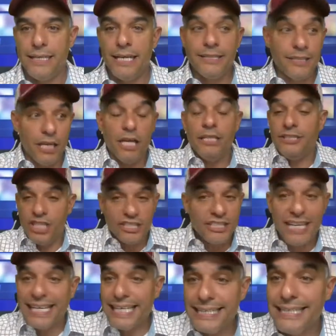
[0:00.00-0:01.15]
It's just
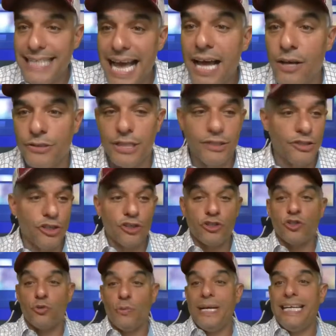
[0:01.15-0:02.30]
like it sounds. It's your
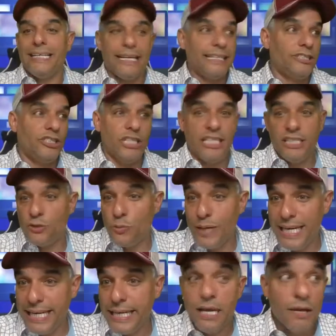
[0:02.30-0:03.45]
suite, like G
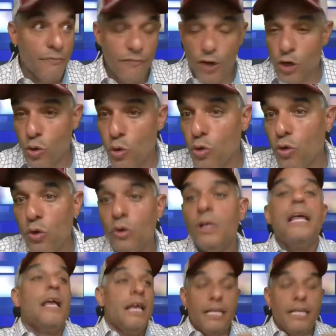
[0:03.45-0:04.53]
Suite for Google.